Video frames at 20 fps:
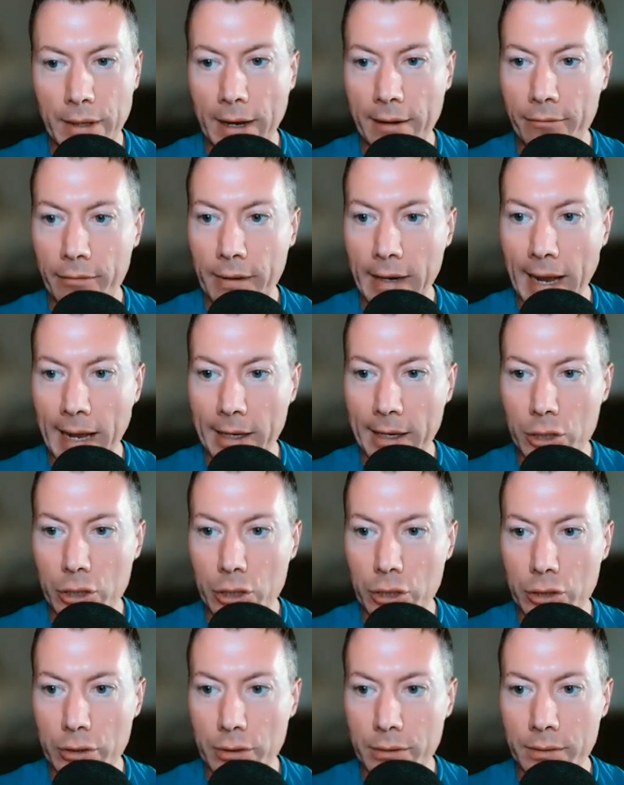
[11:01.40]
that
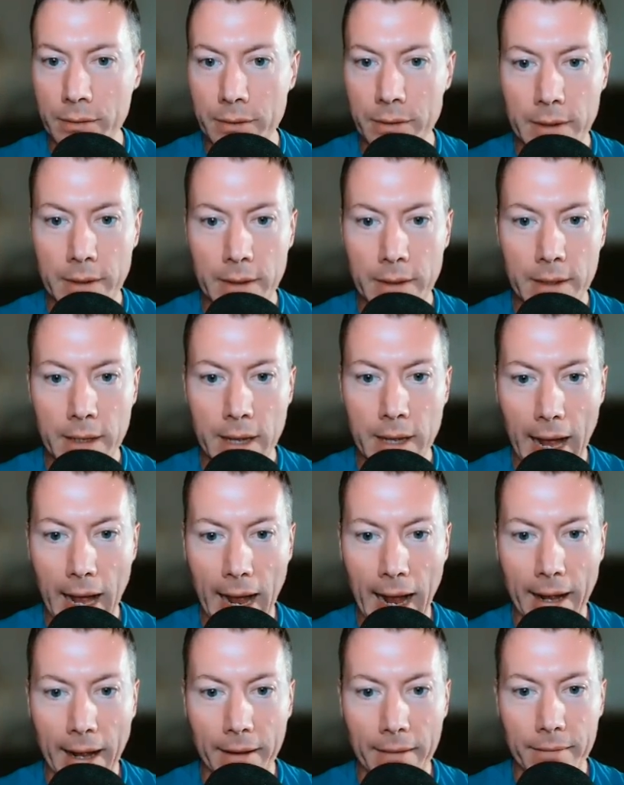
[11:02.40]
reaction
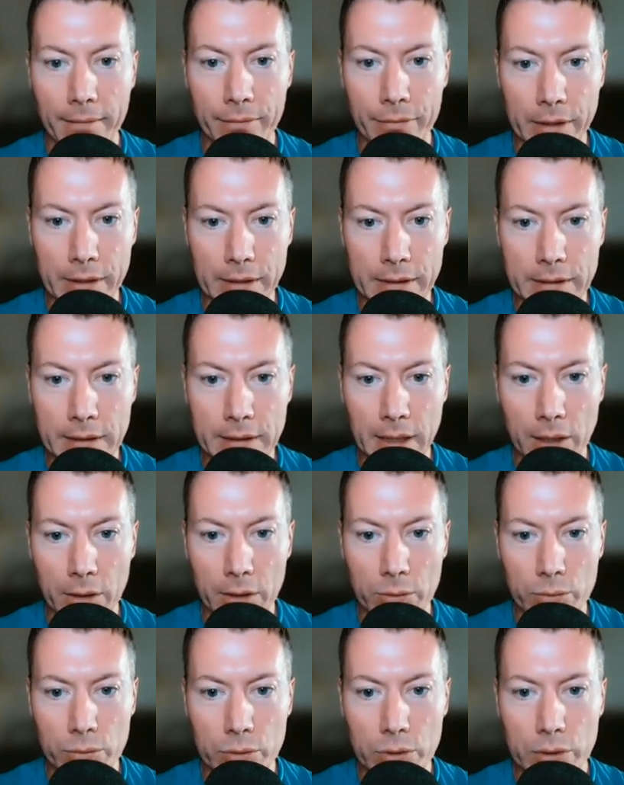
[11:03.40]
at these
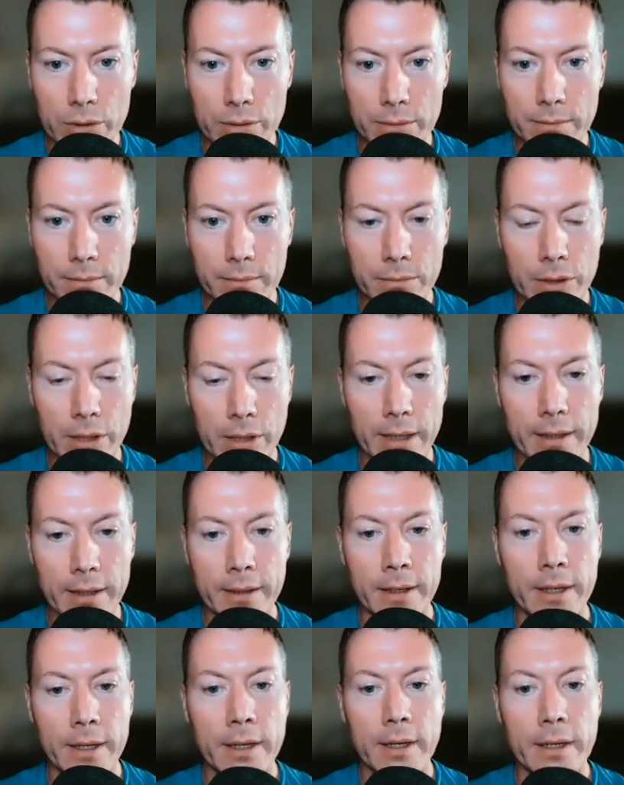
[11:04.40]
lows. Yeah,
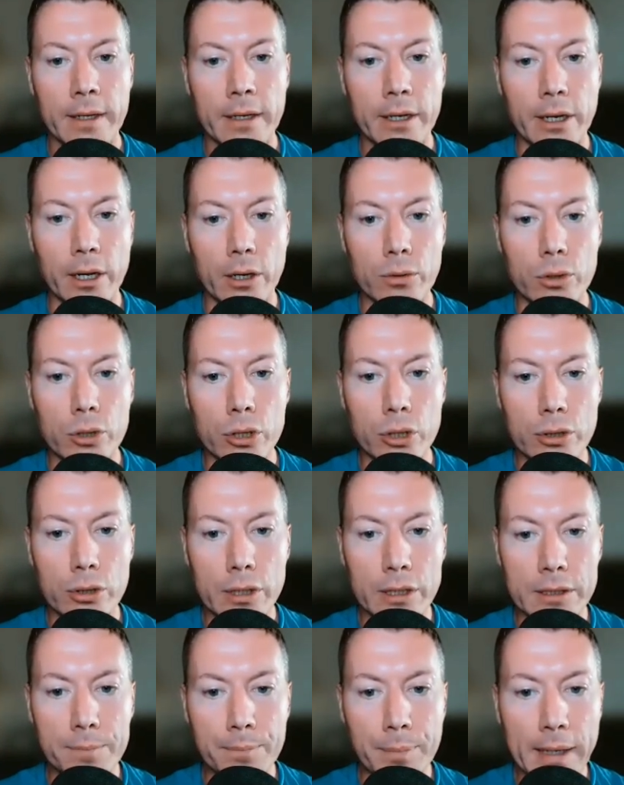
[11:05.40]
you know, could
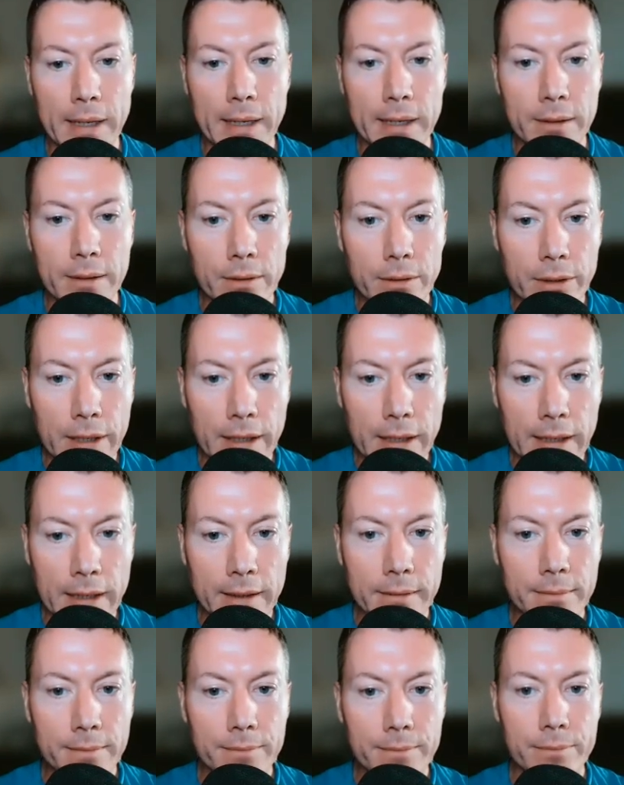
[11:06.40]
this be
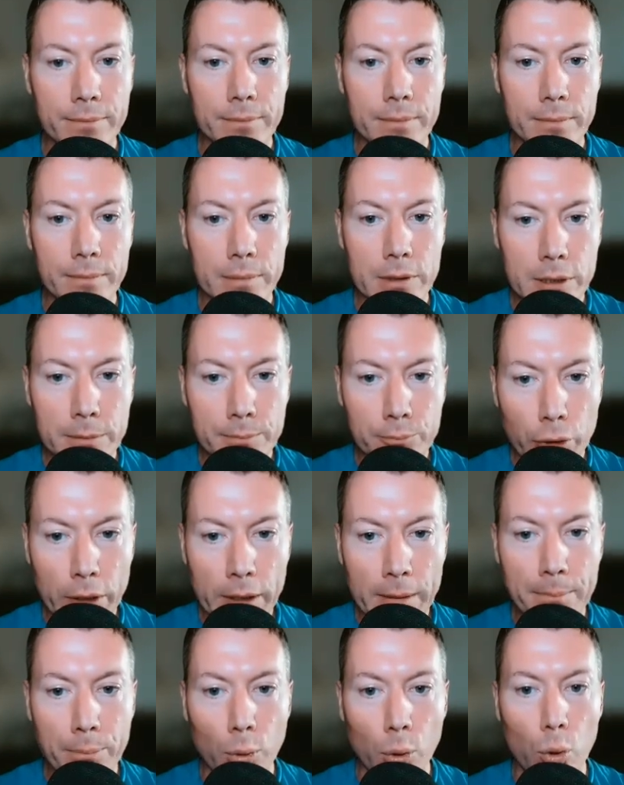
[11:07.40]
the
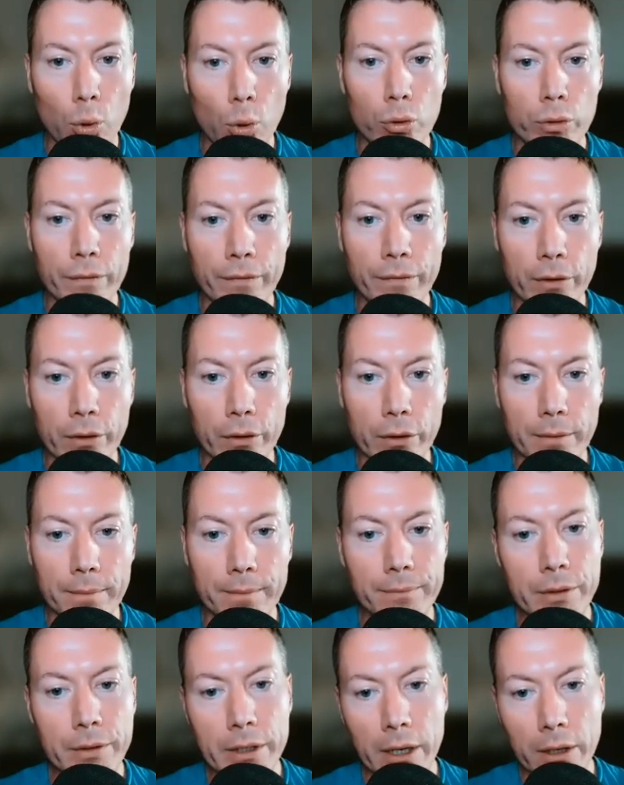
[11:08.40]
springboard for,
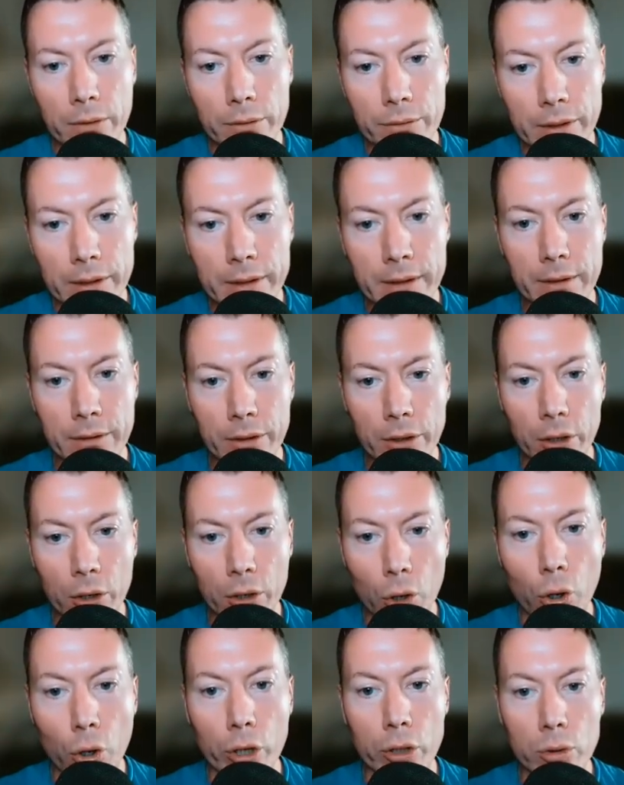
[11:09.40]
you know, the
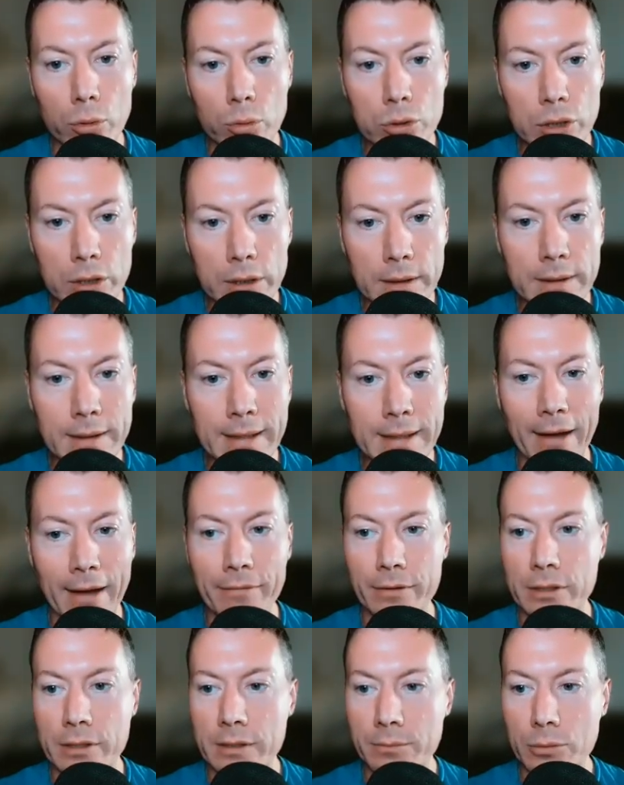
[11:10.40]
oil to
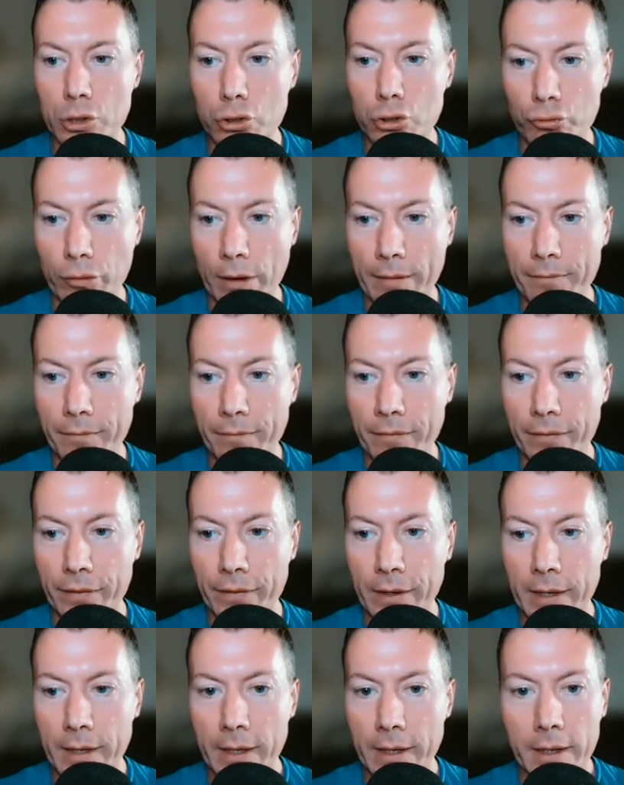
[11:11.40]
gather some strength?
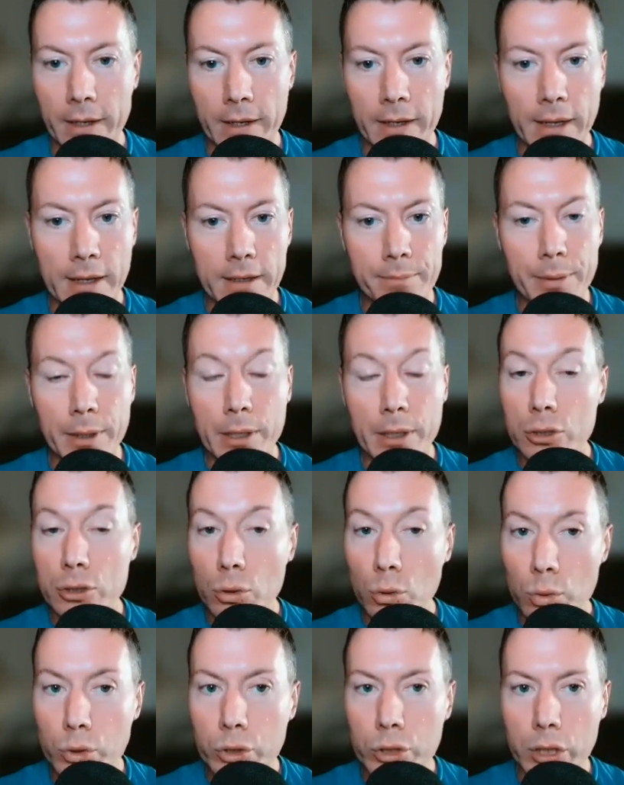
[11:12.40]
Okay, because
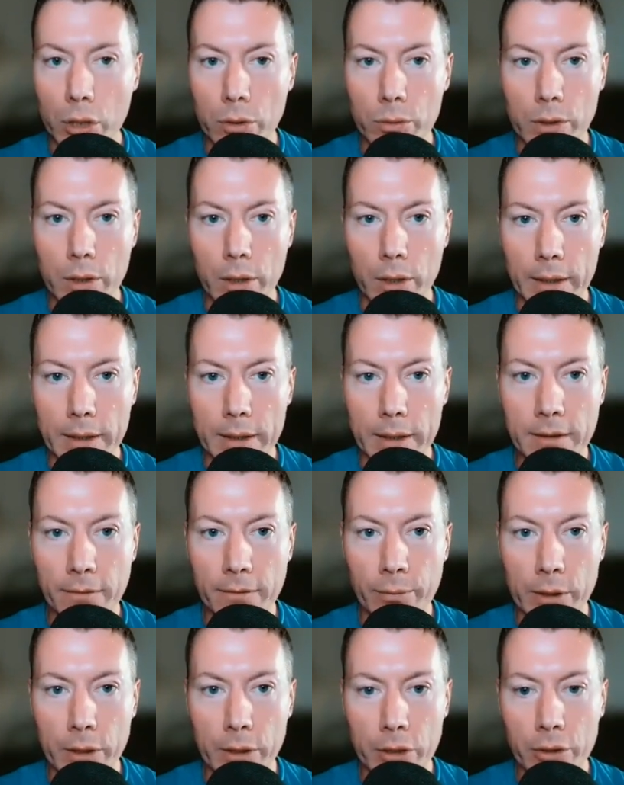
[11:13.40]
also, guys, if
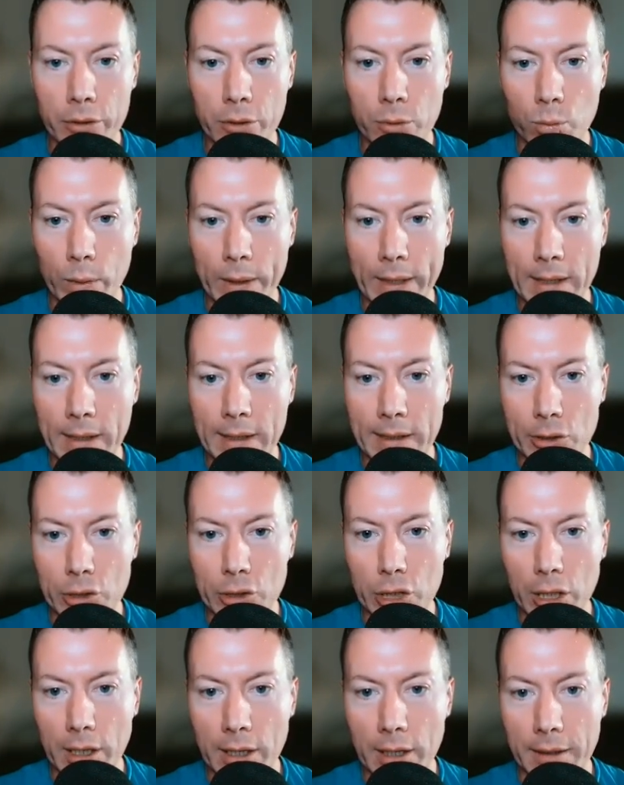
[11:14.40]
we look at the weekly
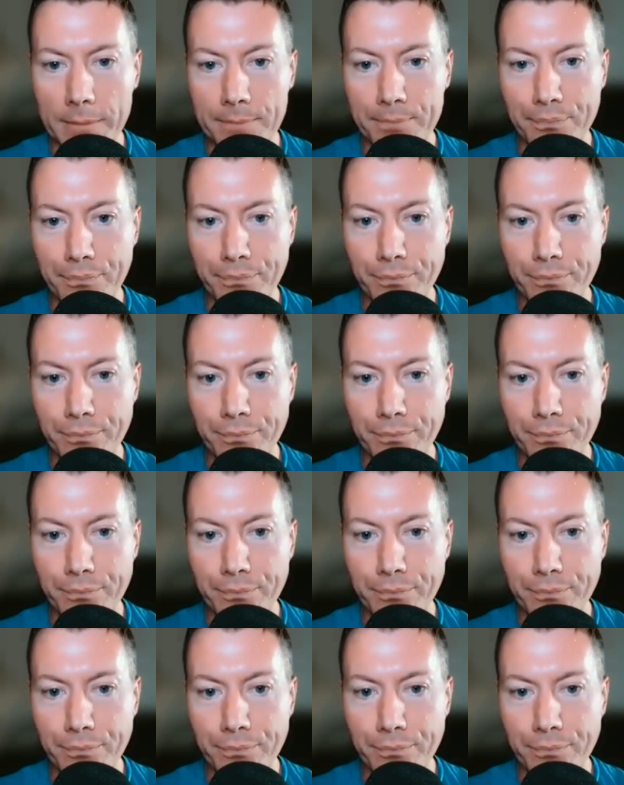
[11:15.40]
chart,